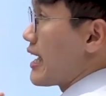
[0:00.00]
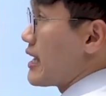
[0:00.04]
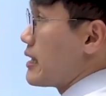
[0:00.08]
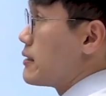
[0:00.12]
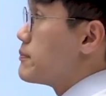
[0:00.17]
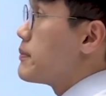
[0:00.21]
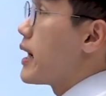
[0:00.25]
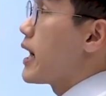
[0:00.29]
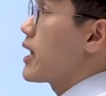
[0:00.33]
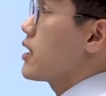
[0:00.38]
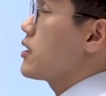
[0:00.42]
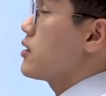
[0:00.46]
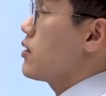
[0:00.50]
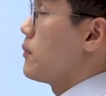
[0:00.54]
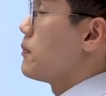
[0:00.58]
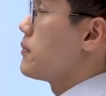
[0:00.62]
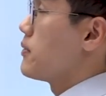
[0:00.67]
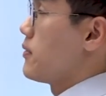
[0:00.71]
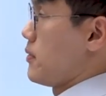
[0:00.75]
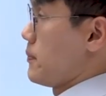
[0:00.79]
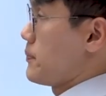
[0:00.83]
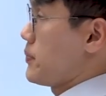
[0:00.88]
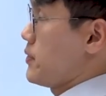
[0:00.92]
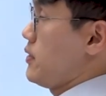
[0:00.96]
in my
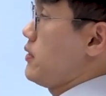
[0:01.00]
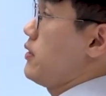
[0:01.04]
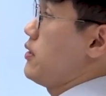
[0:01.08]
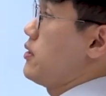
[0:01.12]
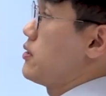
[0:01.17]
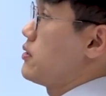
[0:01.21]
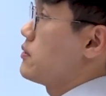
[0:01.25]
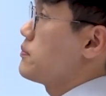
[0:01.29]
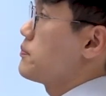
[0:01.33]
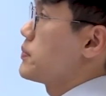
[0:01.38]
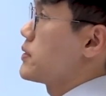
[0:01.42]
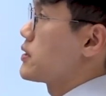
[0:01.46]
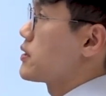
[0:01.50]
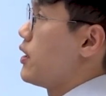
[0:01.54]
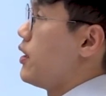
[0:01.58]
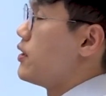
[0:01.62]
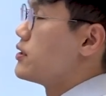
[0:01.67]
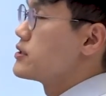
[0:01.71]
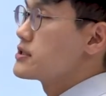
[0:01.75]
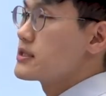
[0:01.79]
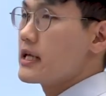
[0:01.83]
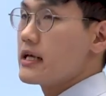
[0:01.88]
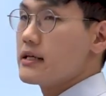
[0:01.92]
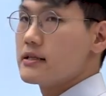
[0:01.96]
humble opinion
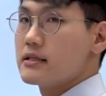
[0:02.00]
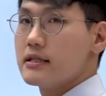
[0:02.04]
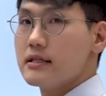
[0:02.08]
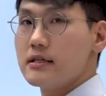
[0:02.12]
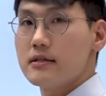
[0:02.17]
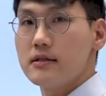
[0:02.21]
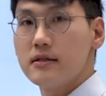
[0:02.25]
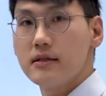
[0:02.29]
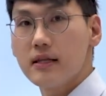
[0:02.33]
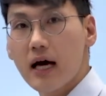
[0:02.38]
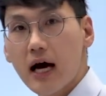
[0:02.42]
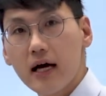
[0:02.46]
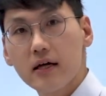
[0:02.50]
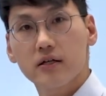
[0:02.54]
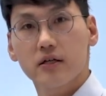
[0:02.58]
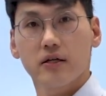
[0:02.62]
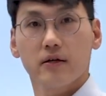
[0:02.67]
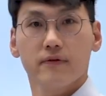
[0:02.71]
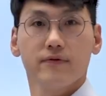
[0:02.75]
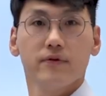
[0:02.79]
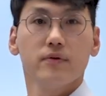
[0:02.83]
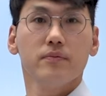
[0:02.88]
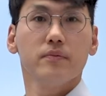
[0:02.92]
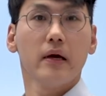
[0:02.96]
because they did not
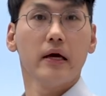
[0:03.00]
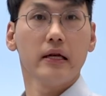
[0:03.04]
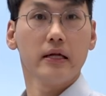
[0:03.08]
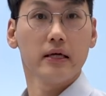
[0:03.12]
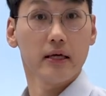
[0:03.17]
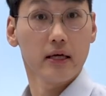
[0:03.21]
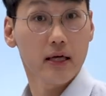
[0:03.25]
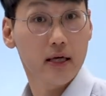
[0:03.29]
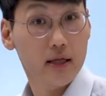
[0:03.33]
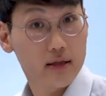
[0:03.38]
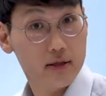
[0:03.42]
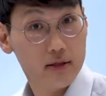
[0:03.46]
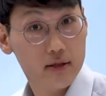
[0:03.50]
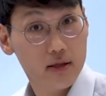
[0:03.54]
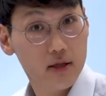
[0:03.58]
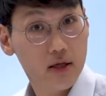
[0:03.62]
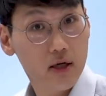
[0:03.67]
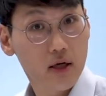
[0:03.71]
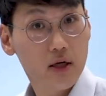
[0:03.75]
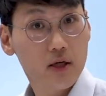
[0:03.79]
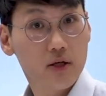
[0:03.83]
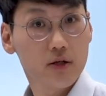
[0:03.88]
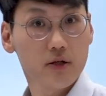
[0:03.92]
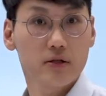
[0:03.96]
give you many hints.
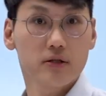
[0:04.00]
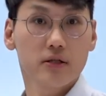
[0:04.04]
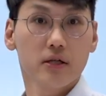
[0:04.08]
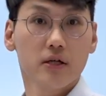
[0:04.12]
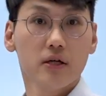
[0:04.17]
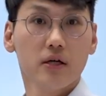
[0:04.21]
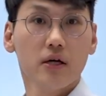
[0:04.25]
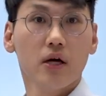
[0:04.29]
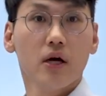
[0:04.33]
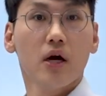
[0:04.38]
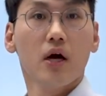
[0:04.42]
You see,